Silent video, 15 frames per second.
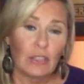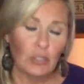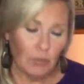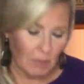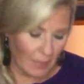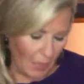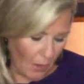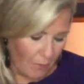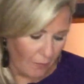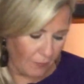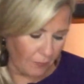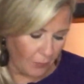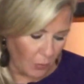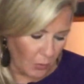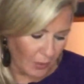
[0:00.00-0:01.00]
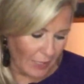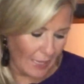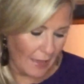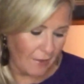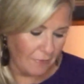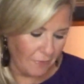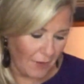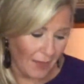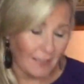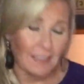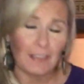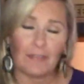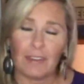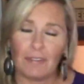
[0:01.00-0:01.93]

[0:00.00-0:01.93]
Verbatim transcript: to become fully effective.